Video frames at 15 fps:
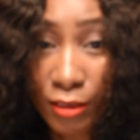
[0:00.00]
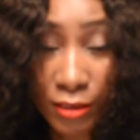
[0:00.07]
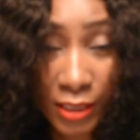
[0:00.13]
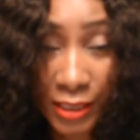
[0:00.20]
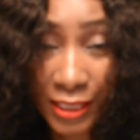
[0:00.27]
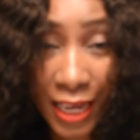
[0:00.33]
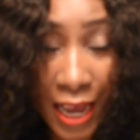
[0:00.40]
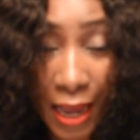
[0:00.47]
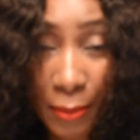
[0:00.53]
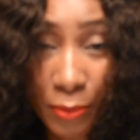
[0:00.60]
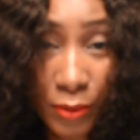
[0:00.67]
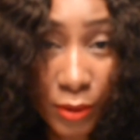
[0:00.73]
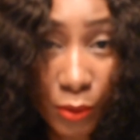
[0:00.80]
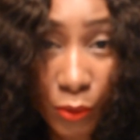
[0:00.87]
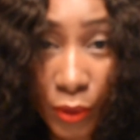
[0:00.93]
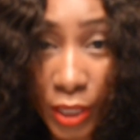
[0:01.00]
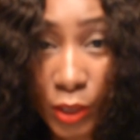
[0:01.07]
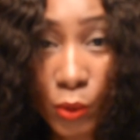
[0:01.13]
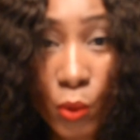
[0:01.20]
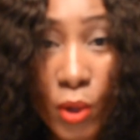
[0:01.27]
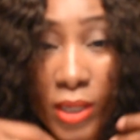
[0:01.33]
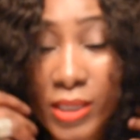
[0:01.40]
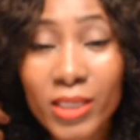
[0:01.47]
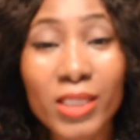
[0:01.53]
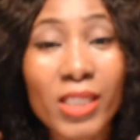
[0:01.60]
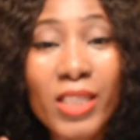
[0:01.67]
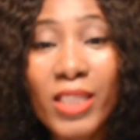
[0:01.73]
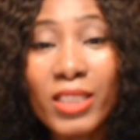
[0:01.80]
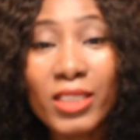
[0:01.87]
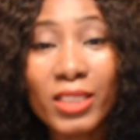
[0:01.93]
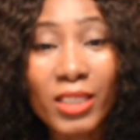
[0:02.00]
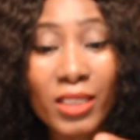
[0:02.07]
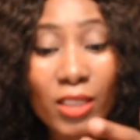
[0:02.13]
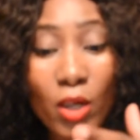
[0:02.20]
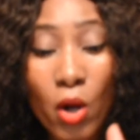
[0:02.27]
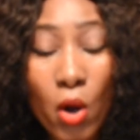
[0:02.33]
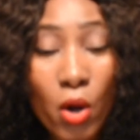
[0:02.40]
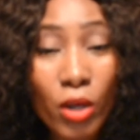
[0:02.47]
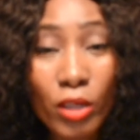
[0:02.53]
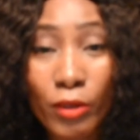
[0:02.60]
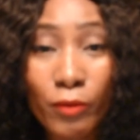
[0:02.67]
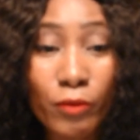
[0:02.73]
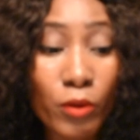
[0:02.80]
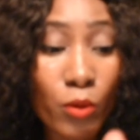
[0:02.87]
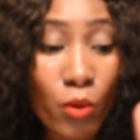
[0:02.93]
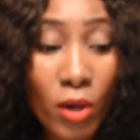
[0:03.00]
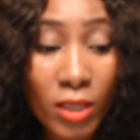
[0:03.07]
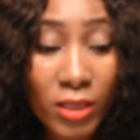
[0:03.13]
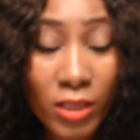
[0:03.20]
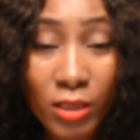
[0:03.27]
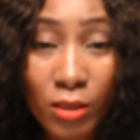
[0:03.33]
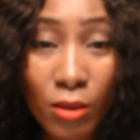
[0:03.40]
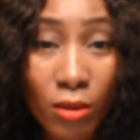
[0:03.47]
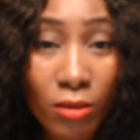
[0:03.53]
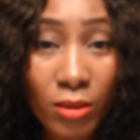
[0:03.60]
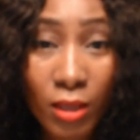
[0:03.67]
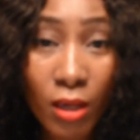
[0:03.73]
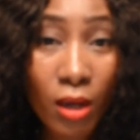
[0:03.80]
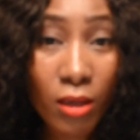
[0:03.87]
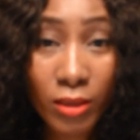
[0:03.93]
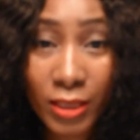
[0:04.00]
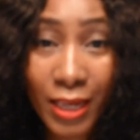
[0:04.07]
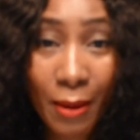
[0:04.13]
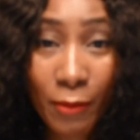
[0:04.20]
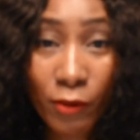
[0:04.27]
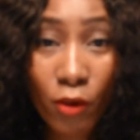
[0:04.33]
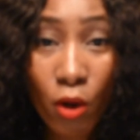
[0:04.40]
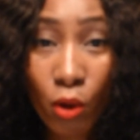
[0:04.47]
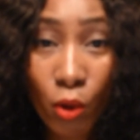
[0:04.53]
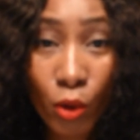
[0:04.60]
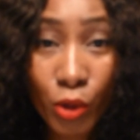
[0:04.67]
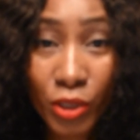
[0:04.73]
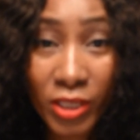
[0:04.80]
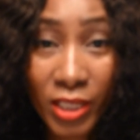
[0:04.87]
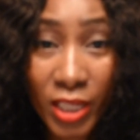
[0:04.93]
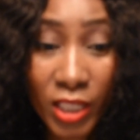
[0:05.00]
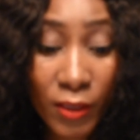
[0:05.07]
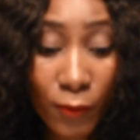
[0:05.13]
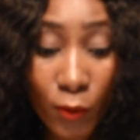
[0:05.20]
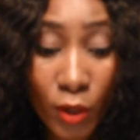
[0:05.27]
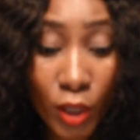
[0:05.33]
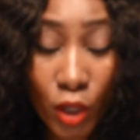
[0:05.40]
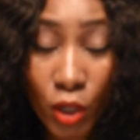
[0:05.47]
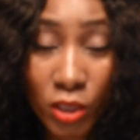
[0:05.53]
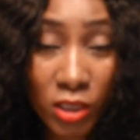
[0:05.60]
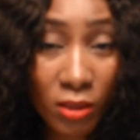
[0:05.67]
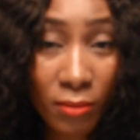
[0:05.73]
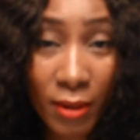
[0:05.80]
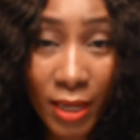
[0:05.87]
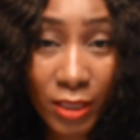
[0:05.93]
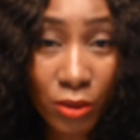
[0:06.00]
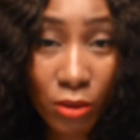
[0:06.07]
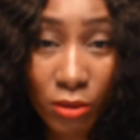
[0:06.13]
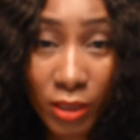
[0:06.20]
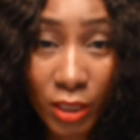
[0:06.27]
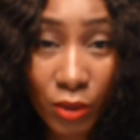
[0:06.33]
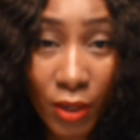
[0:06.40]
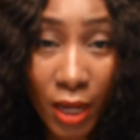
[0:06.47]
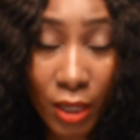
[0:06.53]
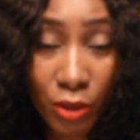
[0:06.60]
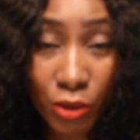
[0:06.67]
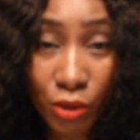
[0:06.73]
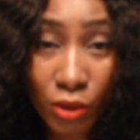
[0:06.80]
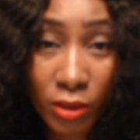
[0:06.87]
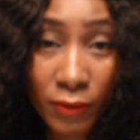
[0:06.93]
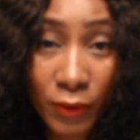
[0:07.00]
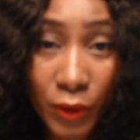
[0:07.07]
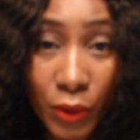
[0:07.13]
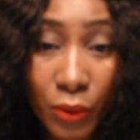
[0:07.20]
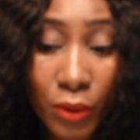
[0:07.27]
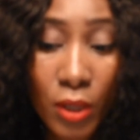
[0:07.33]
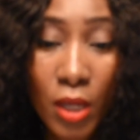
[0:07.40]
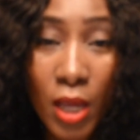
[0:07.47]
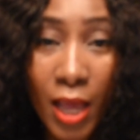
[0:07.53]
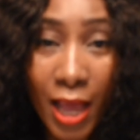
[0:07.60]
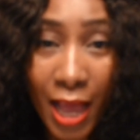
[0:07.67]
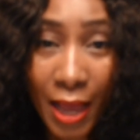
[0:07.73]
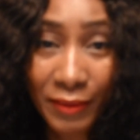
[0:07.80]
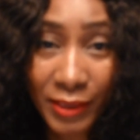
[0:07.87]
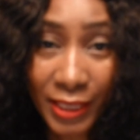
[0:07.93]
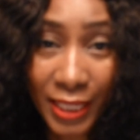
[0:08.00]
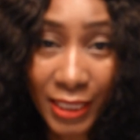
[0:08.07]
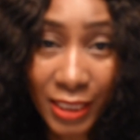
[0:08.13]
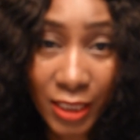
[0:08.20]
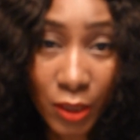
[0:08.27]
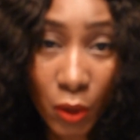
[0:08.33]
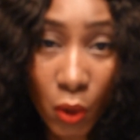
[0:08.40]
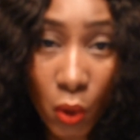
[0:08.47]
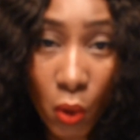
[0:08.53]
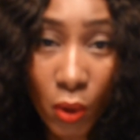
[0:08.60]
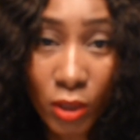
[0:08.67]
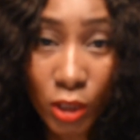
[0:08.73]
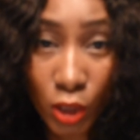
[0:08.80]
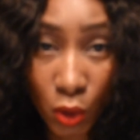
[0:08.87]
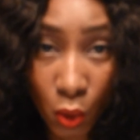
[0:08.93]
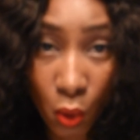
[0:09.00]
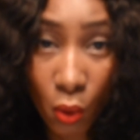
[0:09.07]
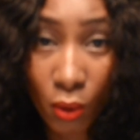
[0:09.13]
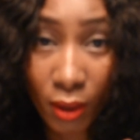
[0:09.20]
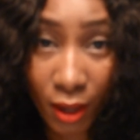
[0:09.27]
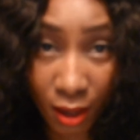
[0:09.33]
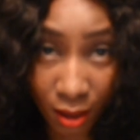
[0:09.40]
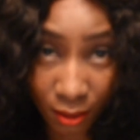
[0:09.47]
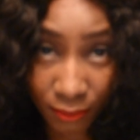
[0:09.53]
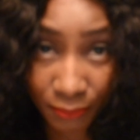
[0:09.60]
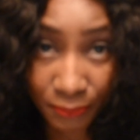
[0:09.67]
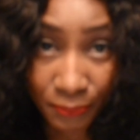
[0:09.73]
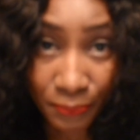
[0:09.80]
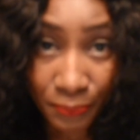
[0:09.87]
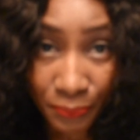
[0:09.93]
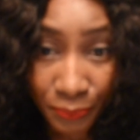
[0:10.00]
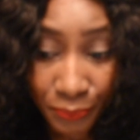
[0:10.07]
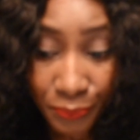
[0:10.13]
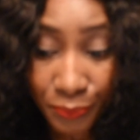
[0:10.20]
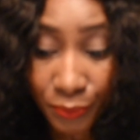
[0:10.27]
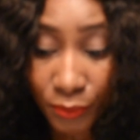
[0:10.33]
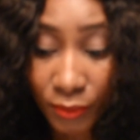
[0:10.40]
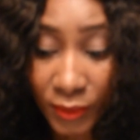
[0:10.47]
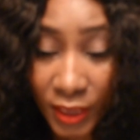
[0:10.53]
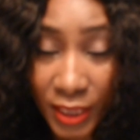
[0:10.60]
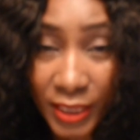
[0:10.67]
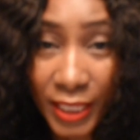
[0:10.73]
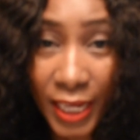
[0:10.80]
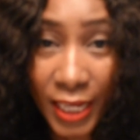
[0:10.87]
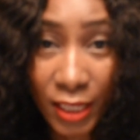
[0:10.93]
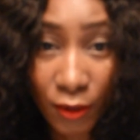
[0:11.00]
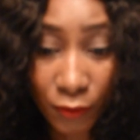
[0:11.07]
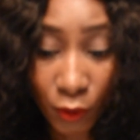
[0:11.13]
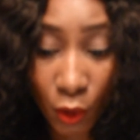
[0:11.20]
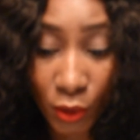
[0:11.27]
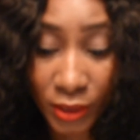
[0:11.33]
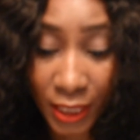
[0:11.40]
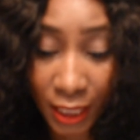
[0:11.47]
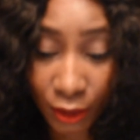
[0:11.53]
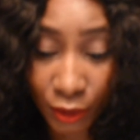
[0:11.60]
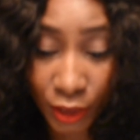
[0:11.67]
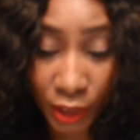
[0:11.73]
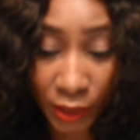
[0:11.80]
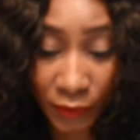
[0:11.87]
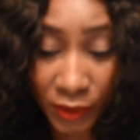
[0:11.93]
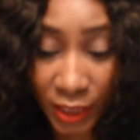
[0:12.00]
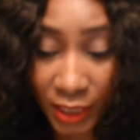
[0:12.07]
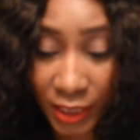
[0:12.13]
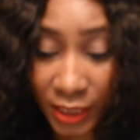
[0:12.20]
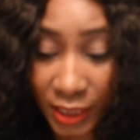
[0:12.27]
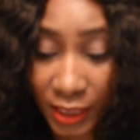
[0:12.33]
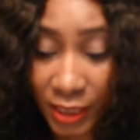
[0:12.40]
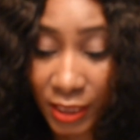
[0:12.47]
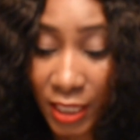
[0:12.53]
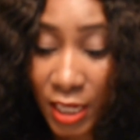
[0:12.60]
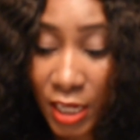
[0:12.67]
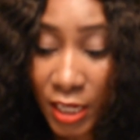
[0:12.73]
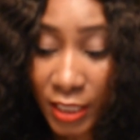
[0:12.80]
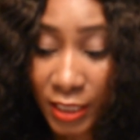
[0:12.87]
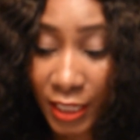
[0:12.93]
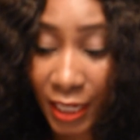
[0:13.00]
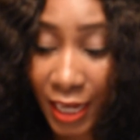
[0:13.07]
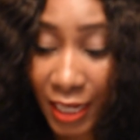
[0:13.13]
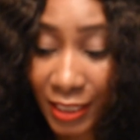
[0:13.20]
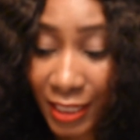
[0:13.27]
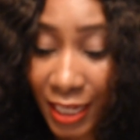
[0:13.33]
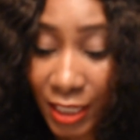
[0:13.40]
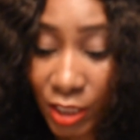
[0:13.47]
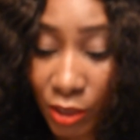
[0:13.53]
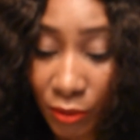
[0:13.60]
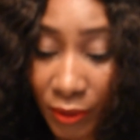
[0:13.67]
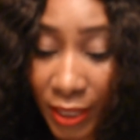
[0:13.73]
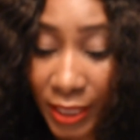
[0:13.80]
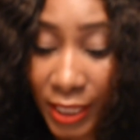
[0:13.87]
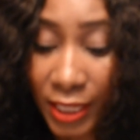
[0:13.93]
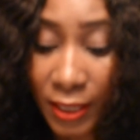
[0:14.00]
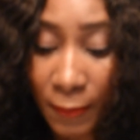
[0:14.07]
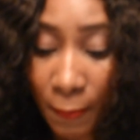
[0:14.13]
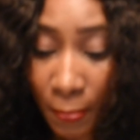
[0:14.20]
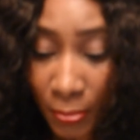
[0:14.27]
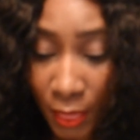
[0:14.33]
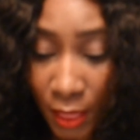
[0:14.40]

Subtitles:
the type, the way you want it, if you want the type of color you need, if you want to customize code, they know how to do it for you. After getting the whole thing, of course, they are going to give you certain things. The car tax already,